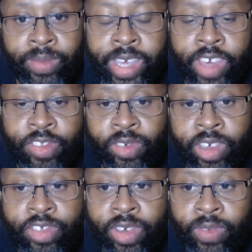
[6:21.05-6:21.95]
He has
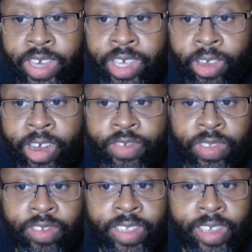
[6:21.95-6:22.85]
201 yards
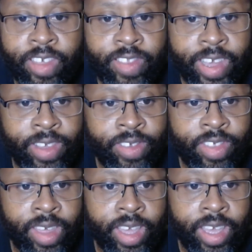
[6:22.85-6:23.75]
with three touchdowns.
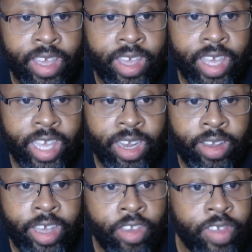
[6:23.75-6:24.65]
And uh,
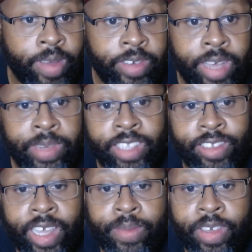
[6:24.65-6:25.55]
they also have Dominic
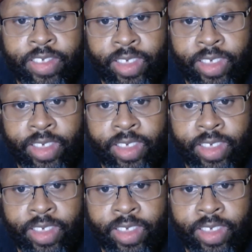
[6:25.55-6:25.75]
Thomas,